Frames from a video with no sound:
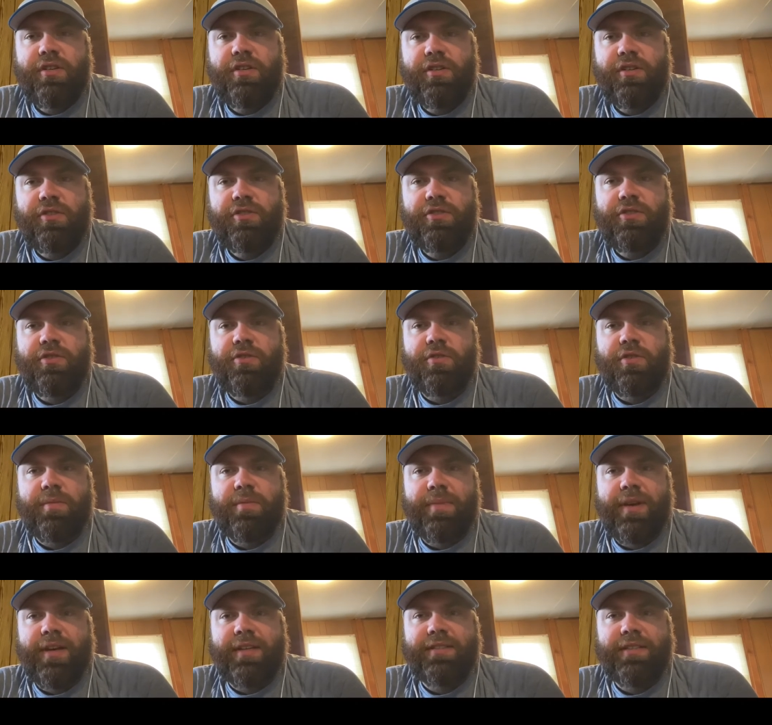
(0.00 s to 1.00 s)
to the
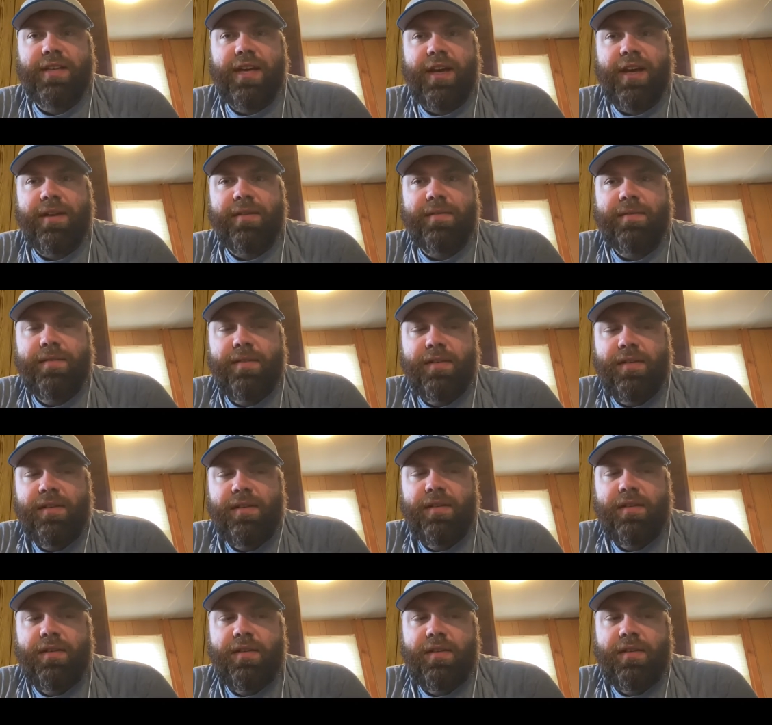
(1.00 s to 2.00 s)
Big Ten.
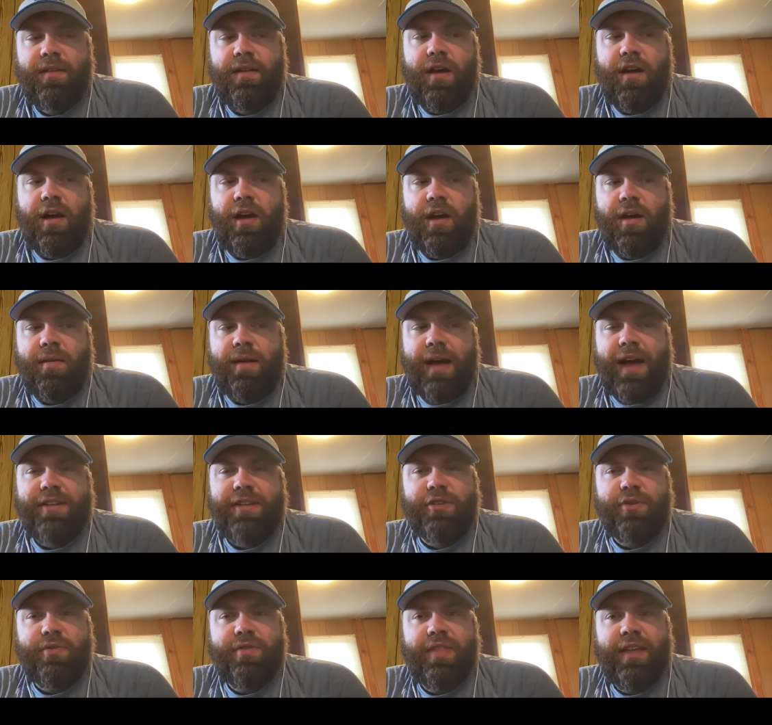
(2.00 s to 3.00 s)
I
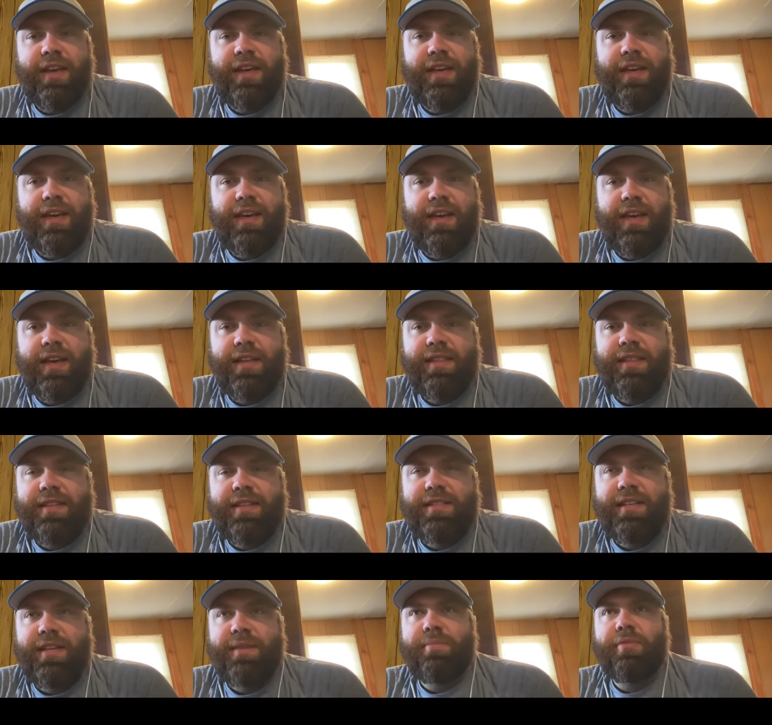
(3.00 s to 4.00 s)
do think he can get the
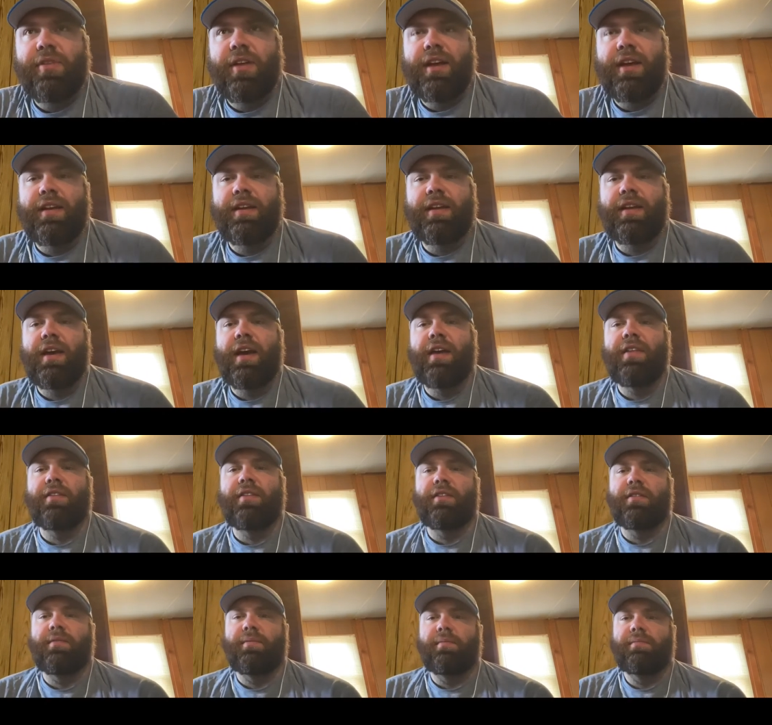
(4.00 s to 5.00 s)
team playing
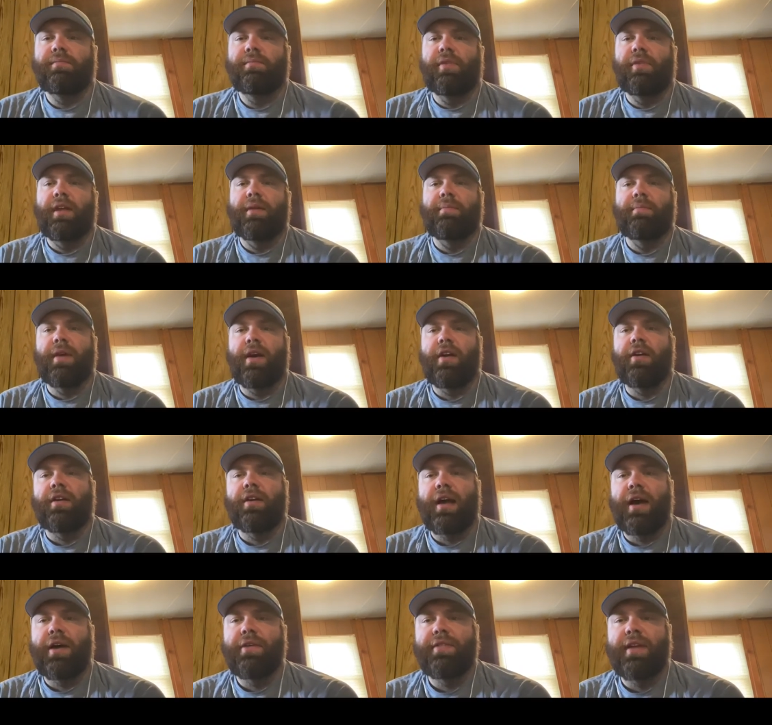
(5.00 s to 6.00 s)
together, playing better
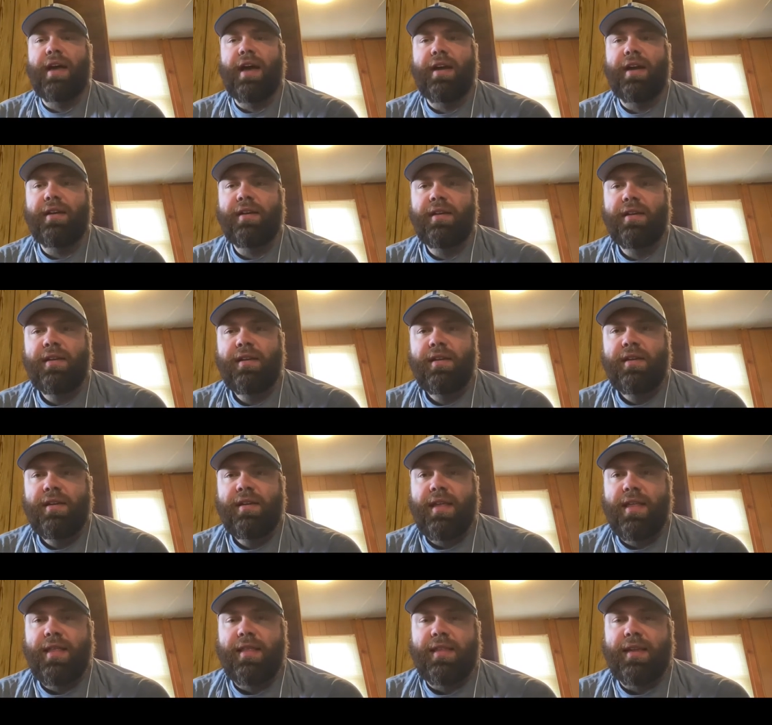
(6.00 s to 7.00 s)
now that
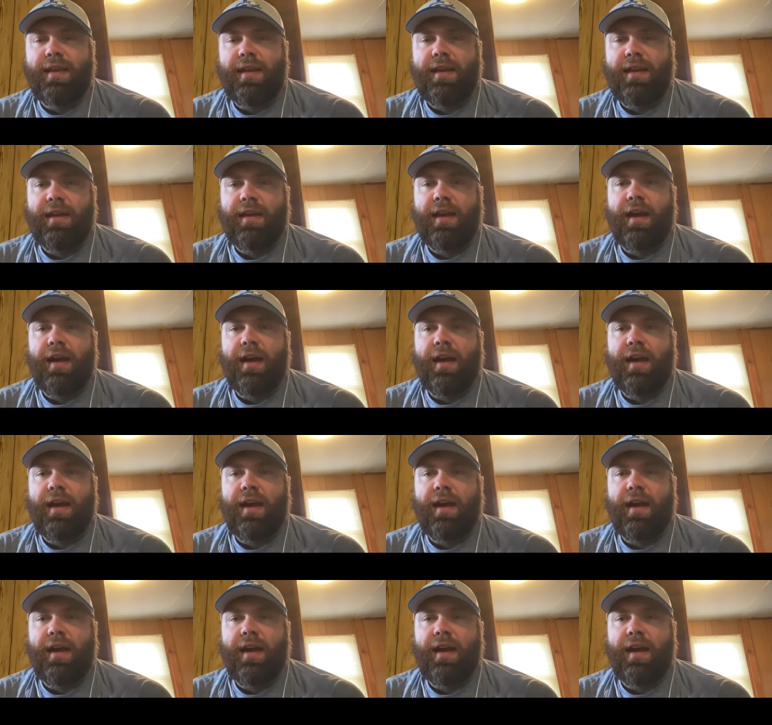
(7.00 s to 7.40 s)
hopefully